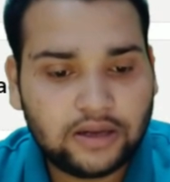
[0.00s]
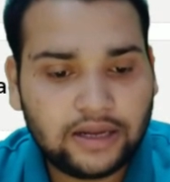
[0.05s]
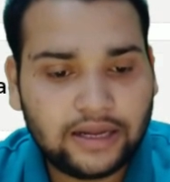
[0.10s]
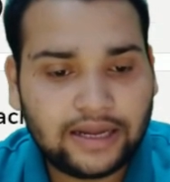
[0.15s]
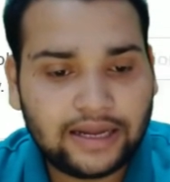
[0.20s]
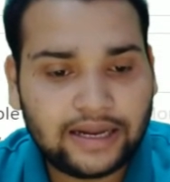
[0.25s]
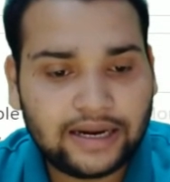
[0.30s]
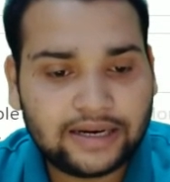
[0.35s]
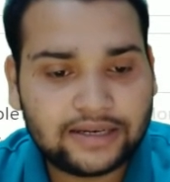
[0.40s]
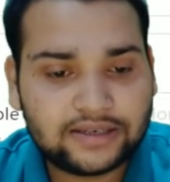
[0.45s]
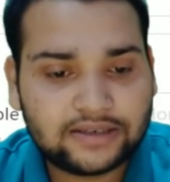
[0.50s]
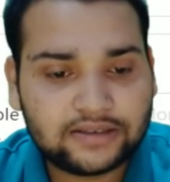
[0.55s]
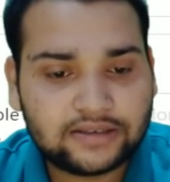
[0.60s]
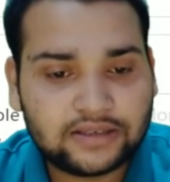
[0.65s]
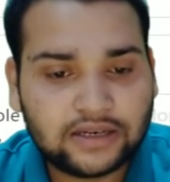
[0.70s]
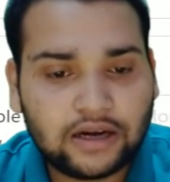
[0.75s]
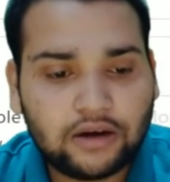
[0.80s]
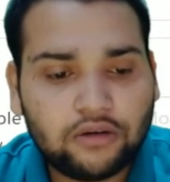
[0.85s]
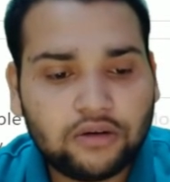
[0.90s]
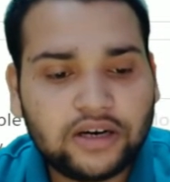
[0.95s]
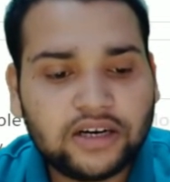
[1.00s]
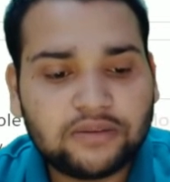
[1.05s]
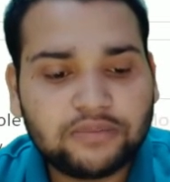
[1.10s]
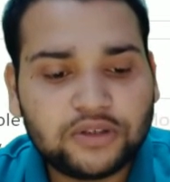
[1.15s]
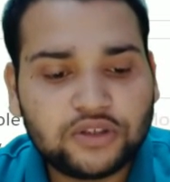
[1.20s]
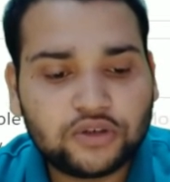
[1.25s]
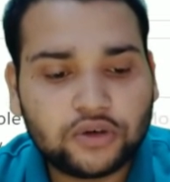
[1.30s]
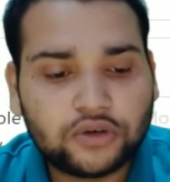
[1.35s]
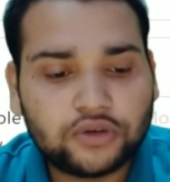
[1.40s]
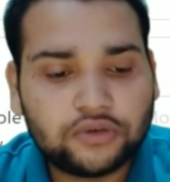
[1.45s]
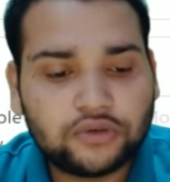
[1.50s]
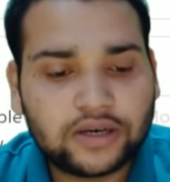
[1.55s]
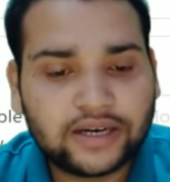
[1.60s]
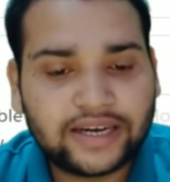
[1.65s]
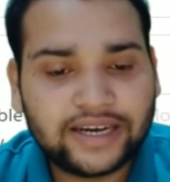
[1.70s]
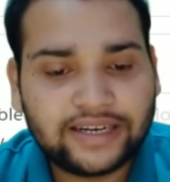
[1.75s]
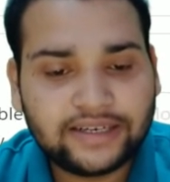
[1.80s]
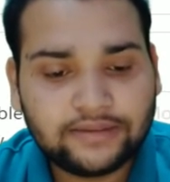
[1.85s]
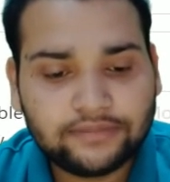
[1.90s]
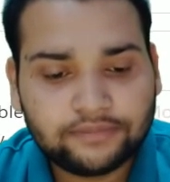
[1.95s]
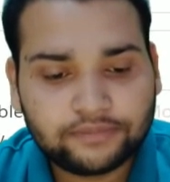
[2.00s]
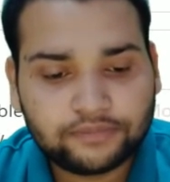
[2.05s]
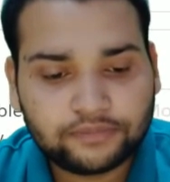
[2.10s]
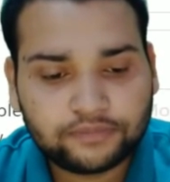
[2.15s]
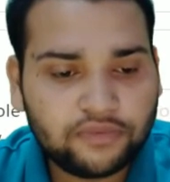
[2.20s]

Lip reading: And now let me show you again.